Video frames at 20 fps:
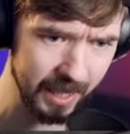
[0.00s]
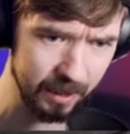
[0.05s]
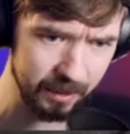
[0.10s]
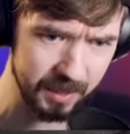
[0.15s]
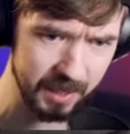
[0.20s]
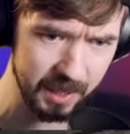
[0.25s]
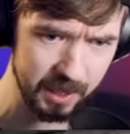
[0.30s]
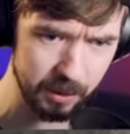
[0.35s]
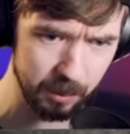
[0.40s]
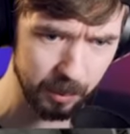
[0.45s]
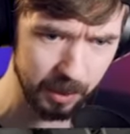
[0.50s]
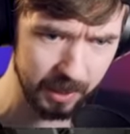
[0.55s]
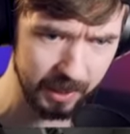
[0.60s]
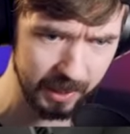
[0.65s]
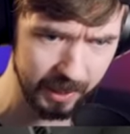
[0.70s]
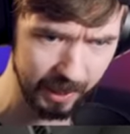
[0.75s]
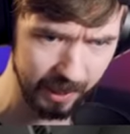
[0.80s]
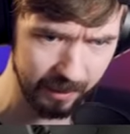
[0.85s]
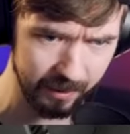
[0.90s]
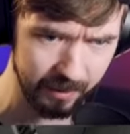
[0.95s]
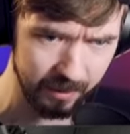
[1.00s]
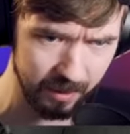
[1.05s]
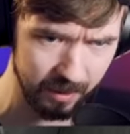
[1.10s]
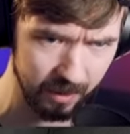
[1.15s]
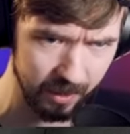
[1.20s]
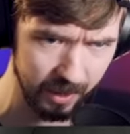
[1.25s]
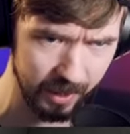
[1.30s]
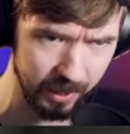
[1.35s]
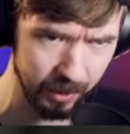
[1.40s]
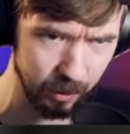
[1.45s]
how things work yet,
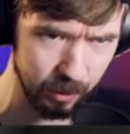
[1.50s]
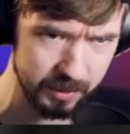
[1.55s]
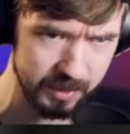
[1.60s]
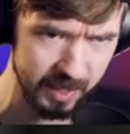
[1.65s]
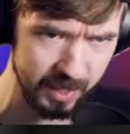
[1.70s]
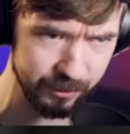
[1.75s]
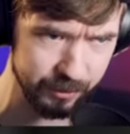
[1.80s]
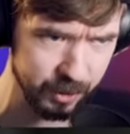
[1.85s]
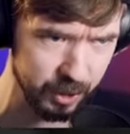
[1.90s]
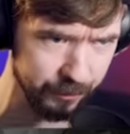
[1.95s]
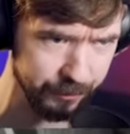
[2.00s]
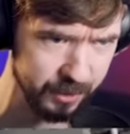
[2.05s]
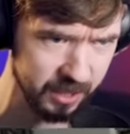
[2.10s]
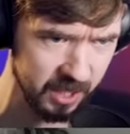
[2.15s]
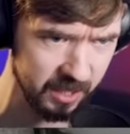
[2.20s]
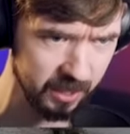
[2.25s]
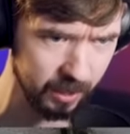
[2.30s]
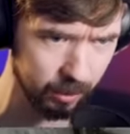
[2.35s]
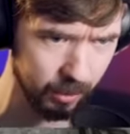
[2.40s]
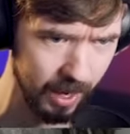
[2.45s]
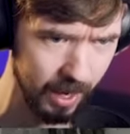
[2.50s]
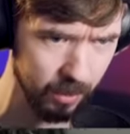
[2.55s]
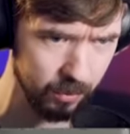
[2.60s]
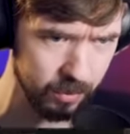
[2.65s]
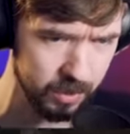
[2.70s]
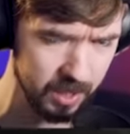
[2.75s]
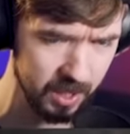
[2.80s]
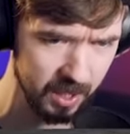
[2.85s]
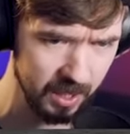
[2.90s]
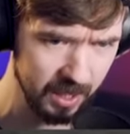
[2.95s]
all I know is that if stuff is on the
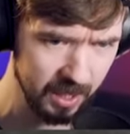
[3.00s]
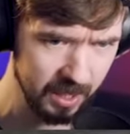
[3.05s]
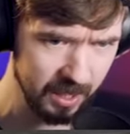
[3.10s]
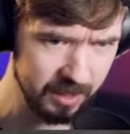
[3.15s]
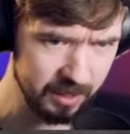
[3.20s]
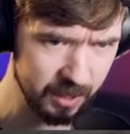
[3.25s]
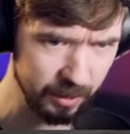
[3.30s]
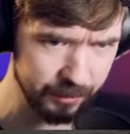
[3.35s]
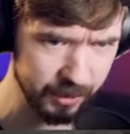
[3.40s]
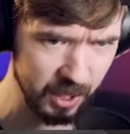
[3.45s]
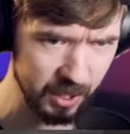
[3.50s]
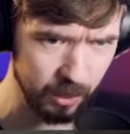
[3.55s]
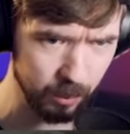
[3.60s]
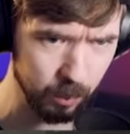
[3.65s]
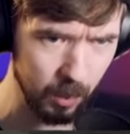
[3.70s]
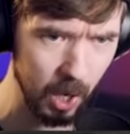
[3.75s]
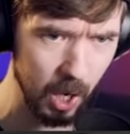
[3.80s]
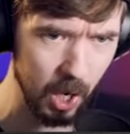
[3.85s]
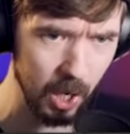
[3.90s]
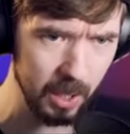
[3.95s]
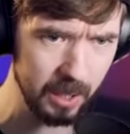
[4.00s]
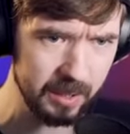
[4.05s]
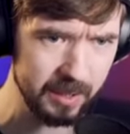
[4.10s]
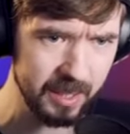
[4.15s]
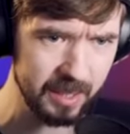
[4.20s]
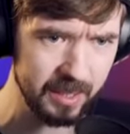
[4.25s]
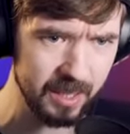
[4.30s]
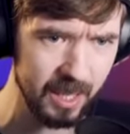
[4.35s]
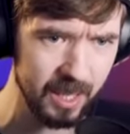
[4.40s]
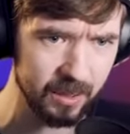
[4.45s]
ground and stuff is on the walls,
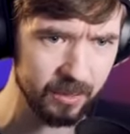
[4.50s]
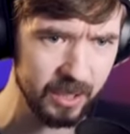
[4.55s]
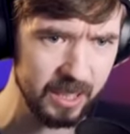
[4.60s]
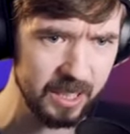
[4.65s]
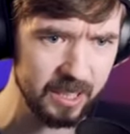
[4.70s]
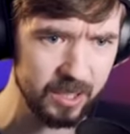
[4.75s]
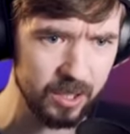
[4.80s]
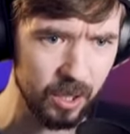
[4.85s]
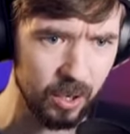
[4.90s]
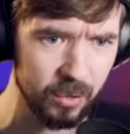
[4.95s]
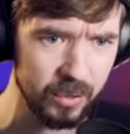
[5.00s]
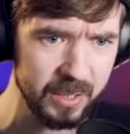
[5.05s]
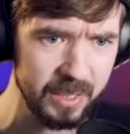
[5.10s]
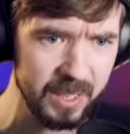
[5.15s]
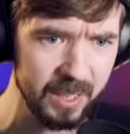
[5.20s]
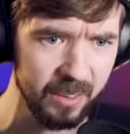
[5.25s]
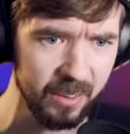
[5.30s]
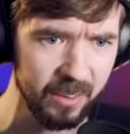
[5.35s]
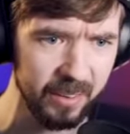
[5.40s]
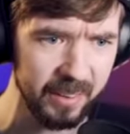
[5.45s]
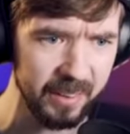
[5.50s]
they're not ready to go near